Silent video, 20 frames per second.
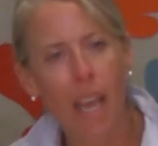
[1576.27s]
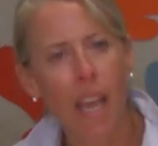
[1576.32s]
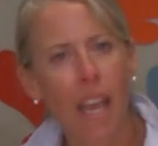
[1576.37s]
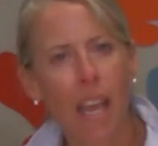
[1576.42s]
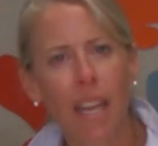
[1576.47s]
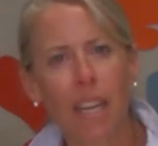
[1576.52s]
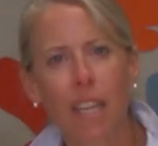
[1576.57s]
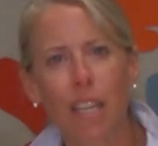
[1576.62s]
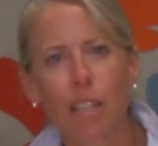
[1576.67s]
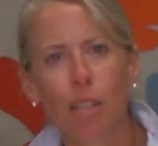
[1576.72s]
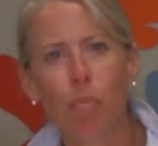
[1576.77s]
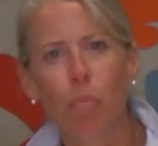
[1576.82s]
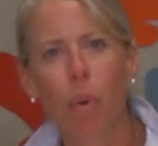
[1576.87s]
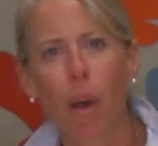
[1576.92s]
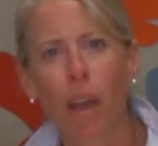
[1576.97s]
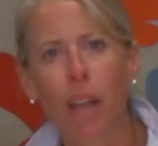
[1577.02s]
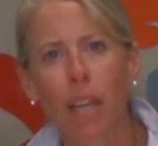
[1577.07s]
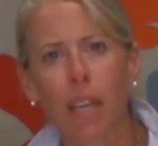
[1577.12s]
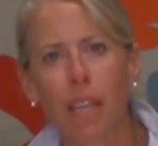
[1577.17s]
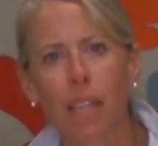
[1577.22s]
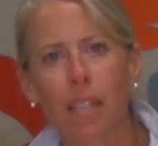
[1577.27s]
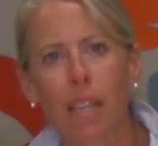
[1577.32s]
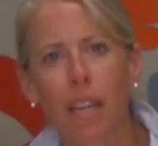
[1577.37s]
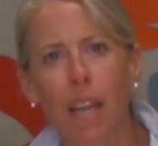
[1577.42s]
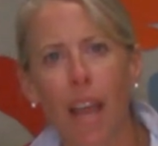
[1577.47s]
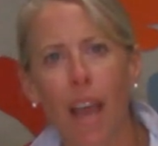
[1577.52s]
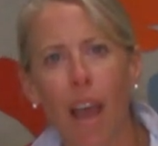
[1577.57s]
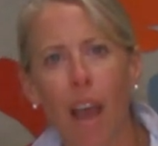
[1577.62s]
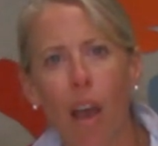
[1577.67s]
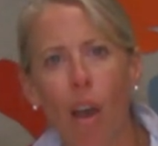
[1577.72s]
and his buddies and
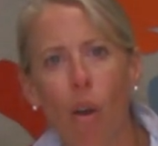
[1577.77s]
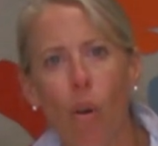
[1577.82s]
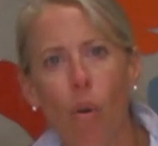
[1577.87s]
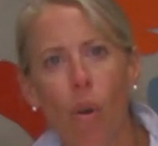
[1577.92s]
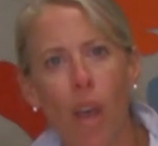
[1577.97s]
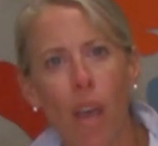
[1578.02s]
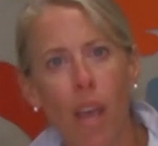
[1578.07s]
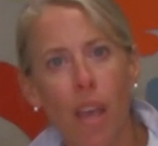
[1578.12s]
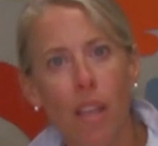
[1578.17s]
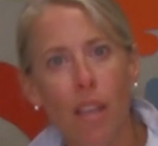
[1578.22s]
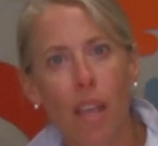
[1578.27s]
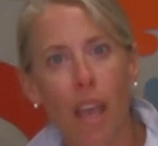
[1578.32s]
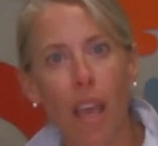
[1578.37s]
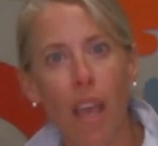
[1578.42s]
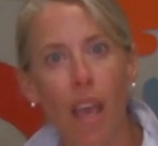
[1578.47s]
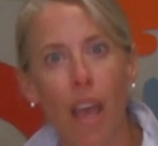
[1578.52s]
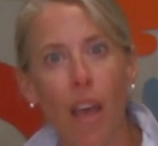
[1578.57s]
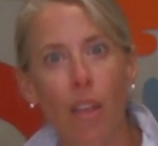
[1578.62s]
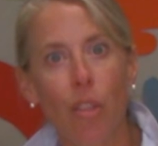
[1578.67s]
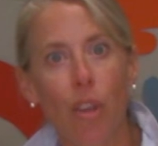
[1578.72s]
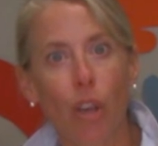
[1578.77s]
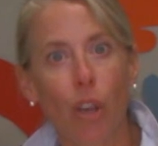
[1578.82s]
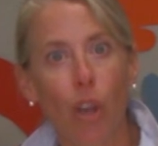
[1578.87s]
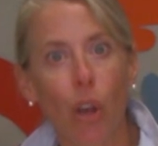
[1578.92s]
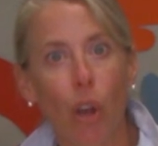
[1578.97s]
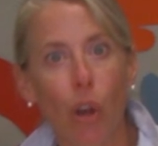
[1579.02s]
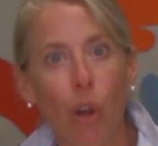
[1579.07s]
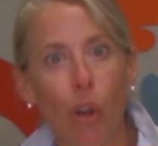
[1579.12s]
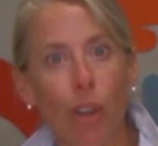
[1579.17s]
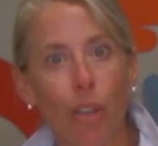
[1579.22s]
how they had the
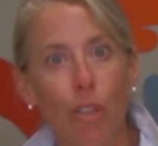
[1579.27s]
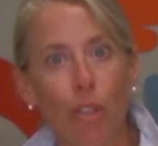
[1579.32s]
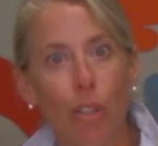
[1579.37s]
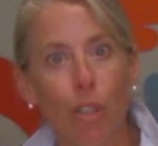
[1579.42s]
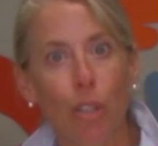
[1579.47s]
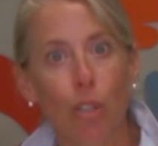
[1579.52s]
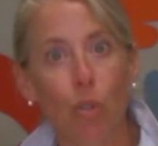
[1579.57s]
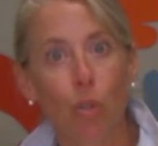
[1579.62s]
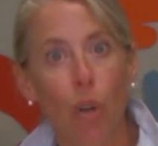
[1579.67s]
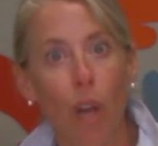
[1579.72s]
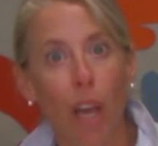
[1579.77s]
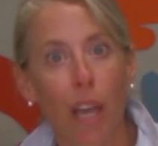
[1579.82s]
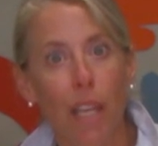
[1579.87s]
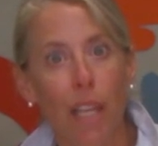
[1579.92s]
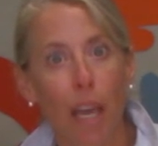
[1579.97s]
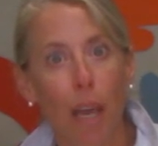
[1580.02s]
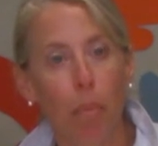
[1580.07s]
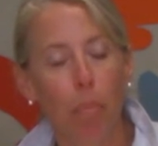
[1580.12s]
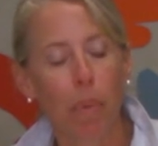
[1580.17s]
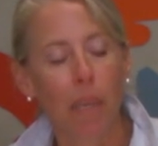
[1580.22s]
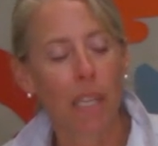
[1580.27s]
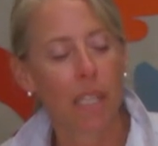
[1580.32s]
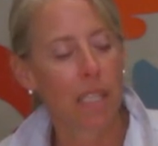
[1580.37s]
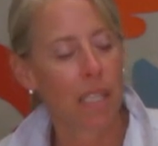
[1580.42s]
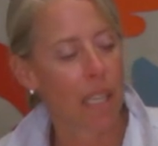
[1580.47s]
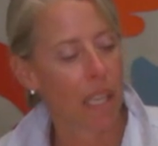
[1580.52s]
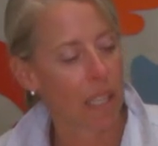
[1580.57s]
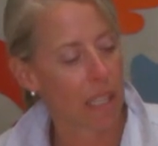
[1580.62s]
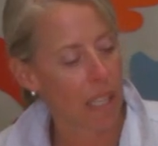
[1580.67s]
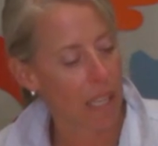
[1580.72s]
courage to try that pizza at